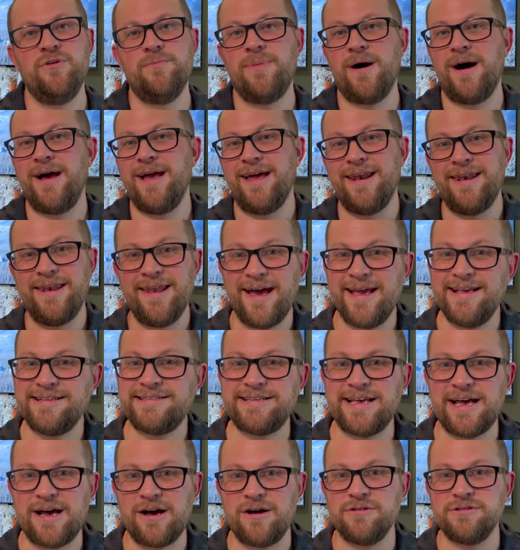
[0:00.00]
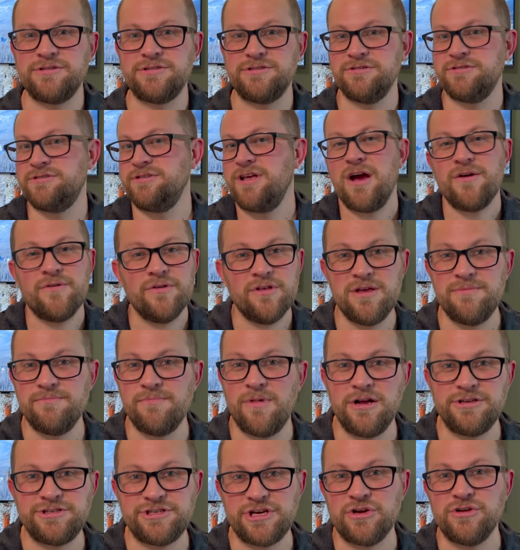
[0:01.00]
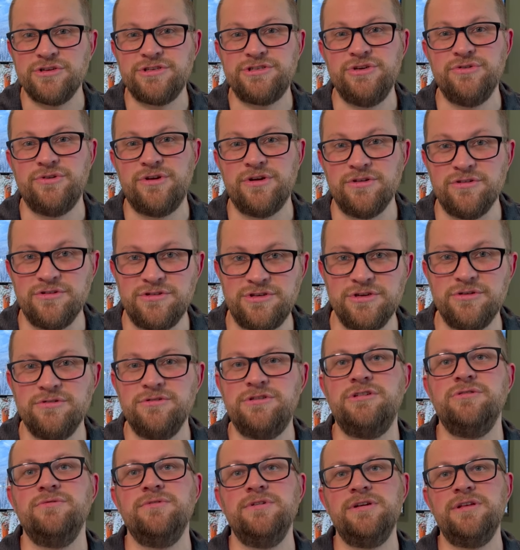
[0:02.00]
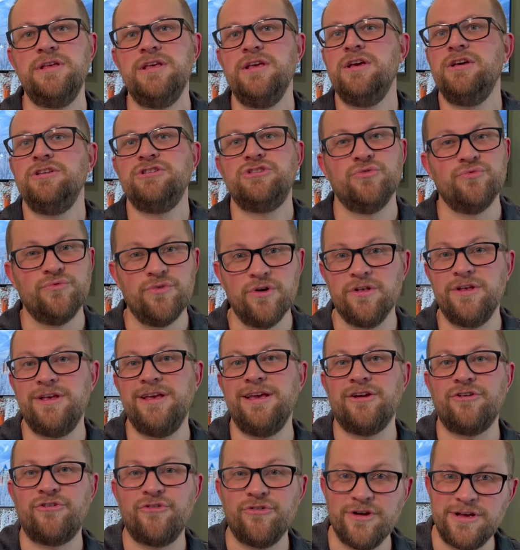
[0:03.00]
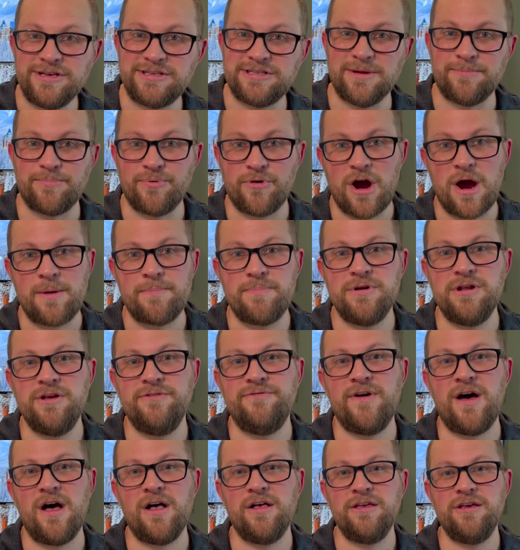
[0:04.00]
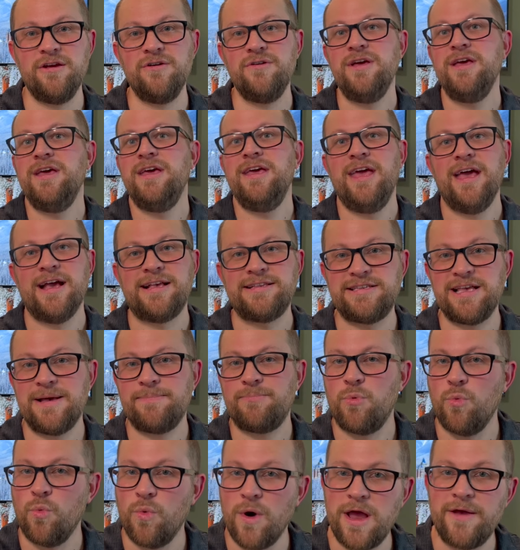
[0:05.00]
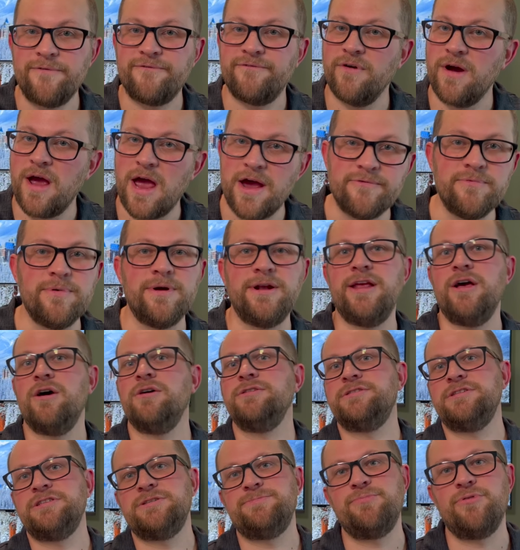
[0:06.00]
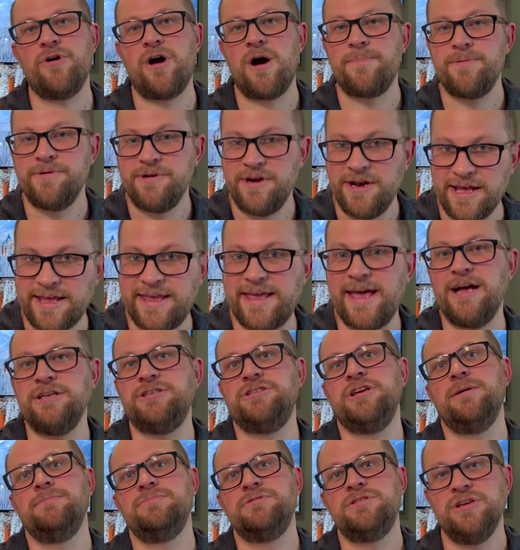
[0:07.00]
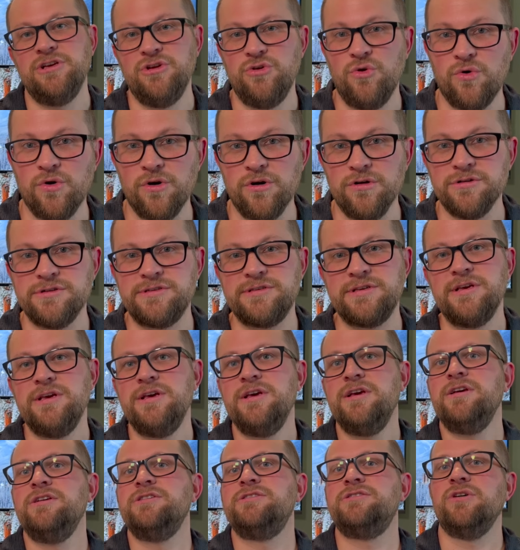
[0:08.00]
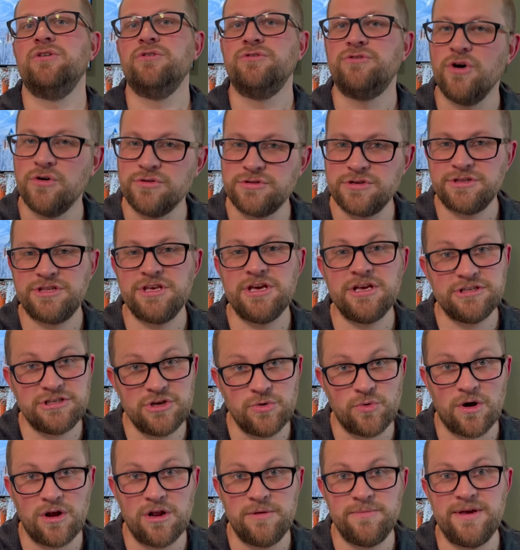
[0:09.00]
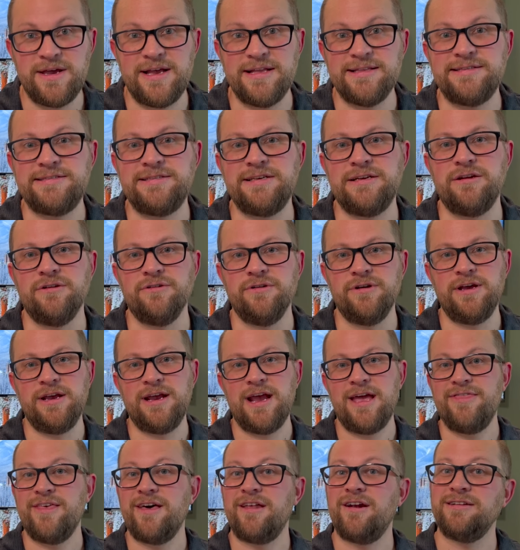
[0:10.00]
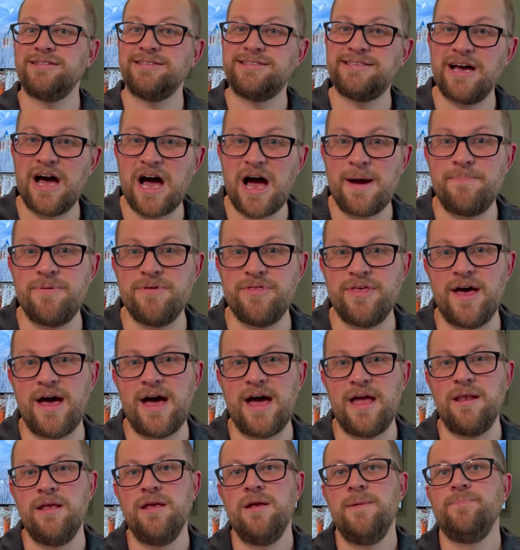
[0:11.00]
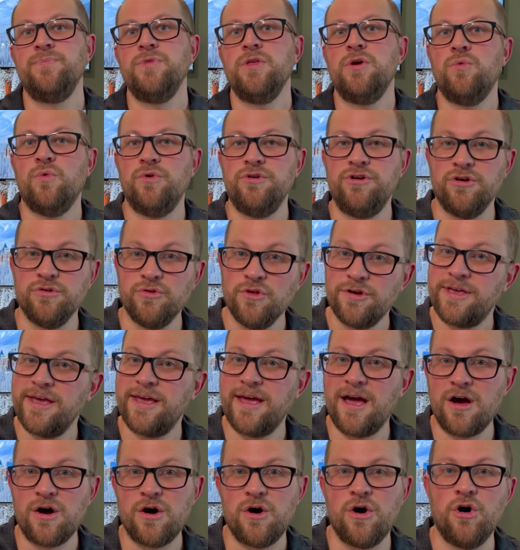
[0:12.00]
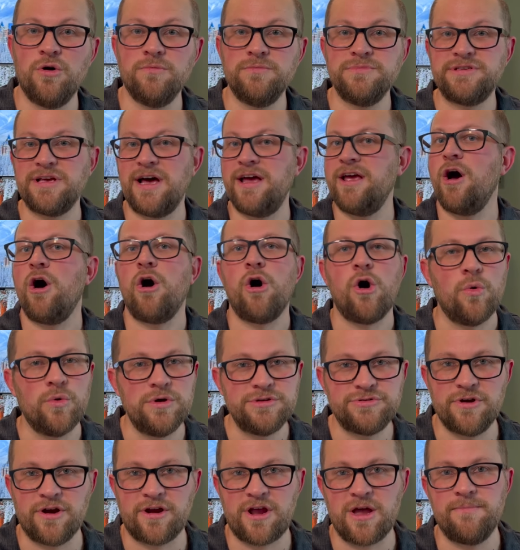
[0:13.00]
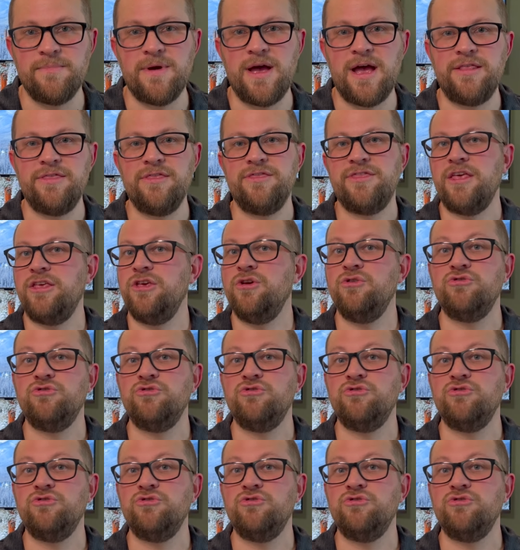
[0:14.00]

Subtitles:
buy a nice house, there's not really much else you can do to it to really increase the property value, except wait for everybody else's property to catch up to yours. So those are things you want to be considering. And then on top of that, when you're looking at homes, I always recommend that you